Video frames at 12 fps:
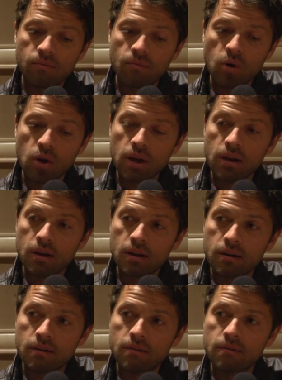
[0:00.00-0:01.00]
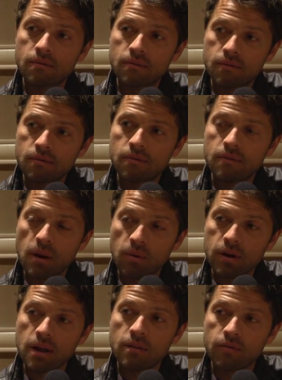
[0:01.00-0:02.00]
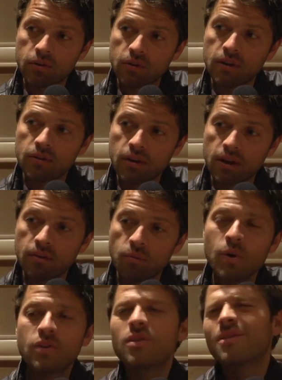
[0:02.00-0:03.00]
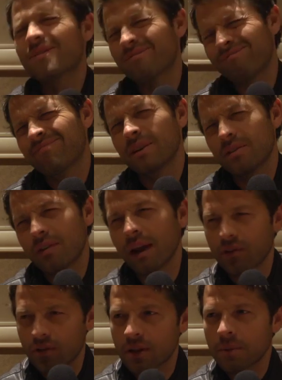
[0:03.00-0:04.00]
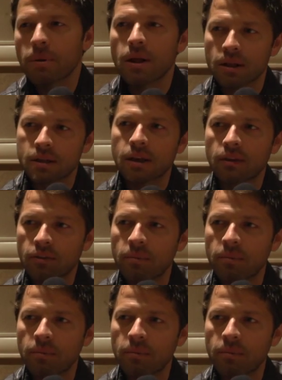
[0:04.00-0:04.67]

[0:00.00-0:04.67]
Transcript: working on network television instead, which is essentially politics.